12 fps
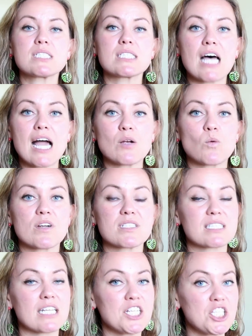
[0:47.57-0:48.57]
slang
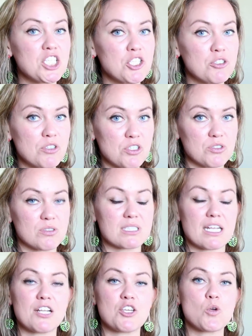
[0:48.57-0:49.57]
words that you use
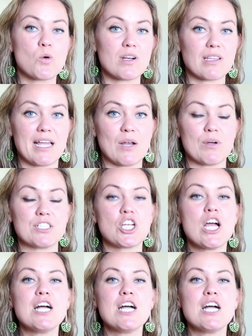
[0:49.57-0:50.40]
in your language